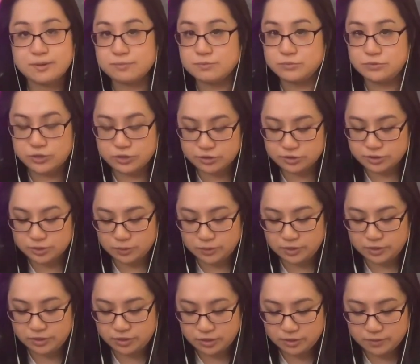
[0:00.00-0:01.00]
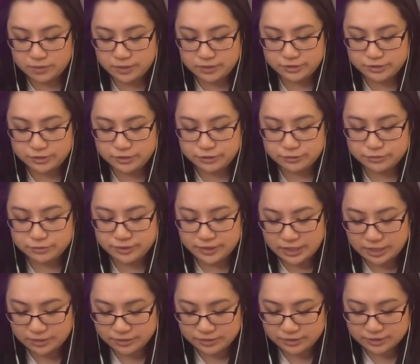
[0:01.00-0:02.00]
just SOHCAHTOA to
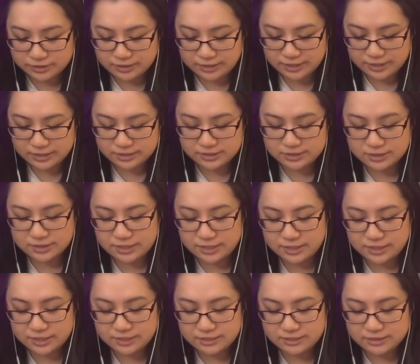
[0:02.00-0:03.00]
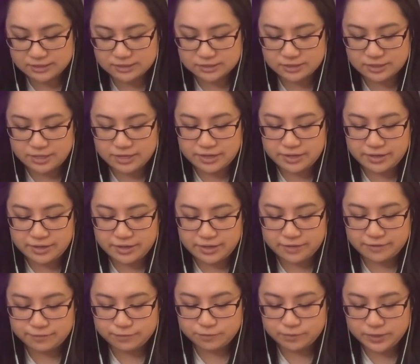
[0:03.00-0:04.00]
calculate, and
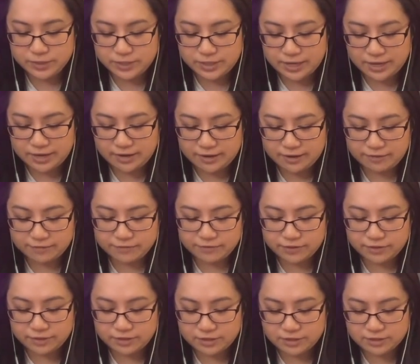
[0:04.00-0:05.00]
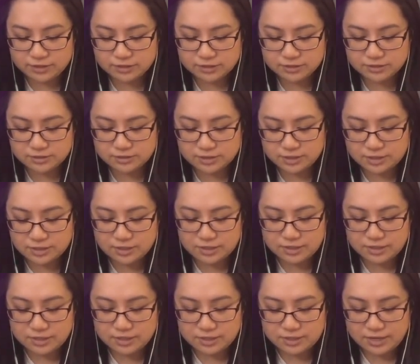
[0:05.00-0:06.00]
if we have this
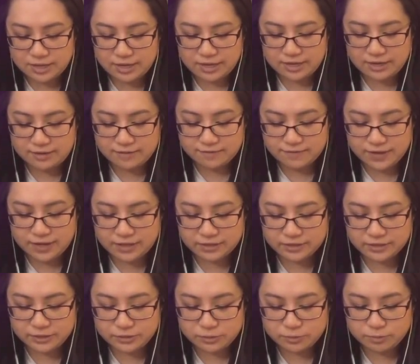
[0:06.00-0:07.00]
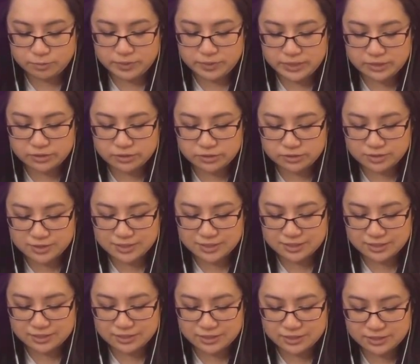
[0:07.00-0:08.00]
a value bigger than
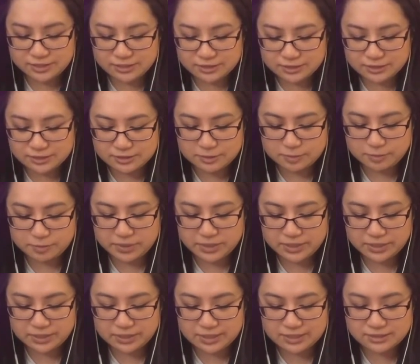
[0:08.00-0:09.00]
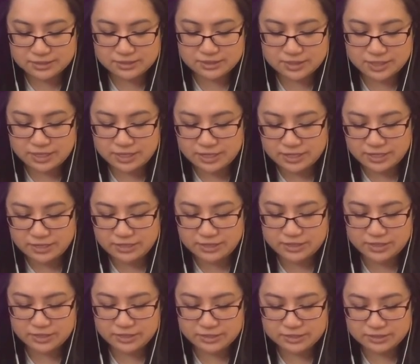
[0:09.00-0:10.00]
this but less than
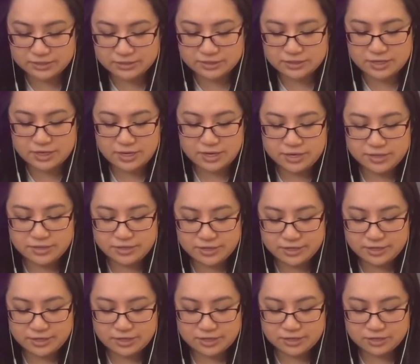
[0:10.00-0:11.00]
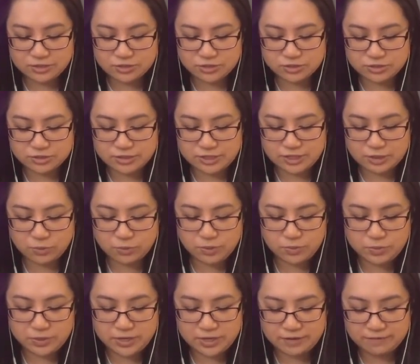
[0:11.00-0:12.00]
this, then it kind of looks like we
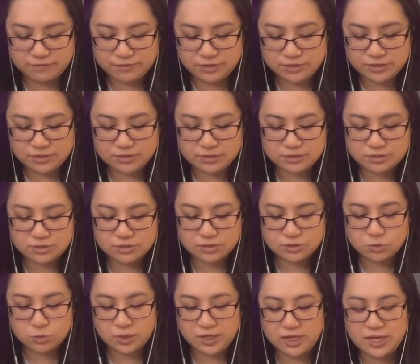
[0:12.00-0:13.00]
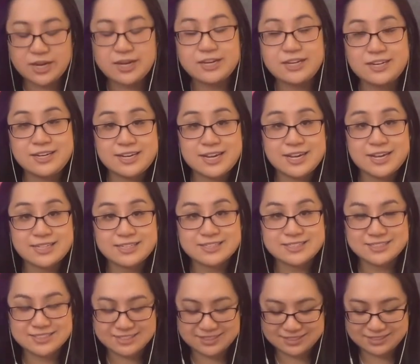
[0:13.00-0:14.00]
would have this swinging case,